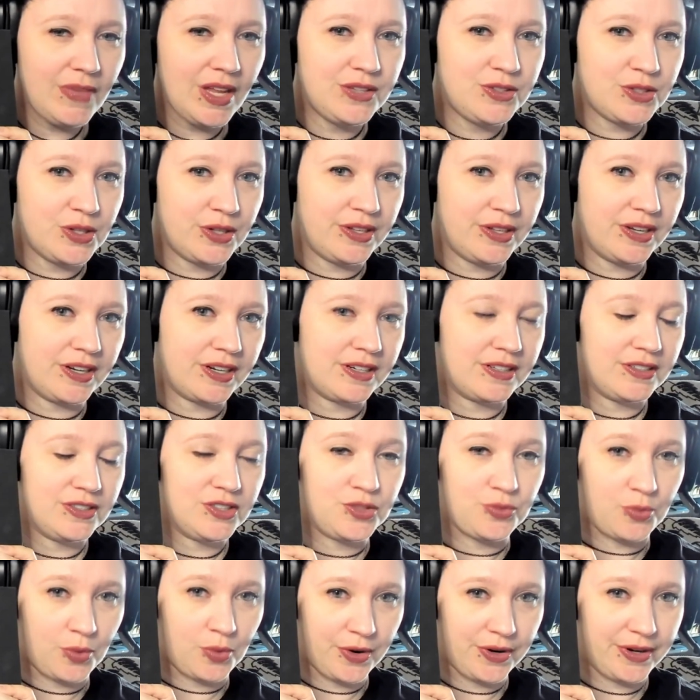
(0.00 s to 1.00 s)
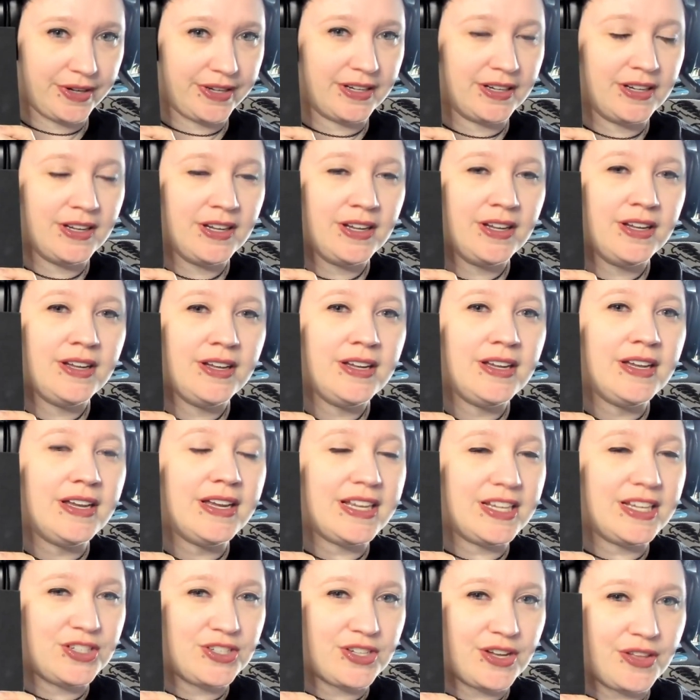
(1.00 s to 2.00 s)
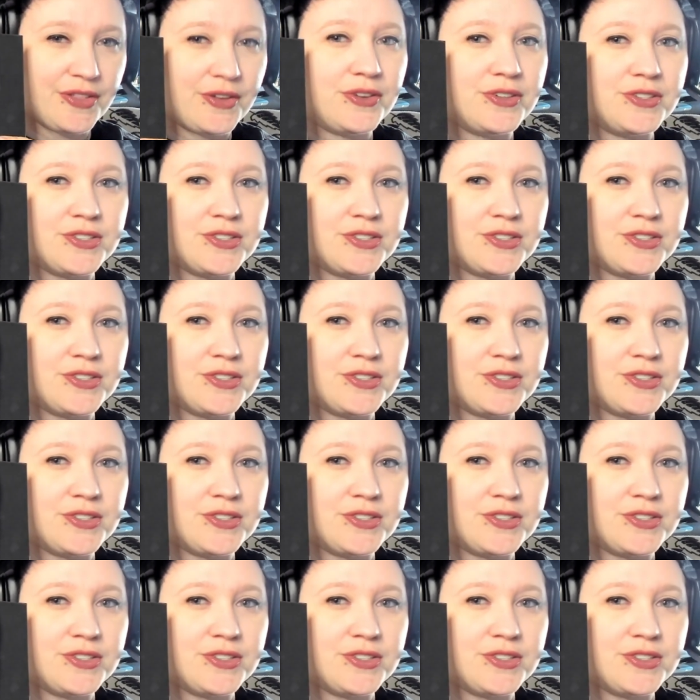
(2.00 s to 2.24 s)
to look toward each other.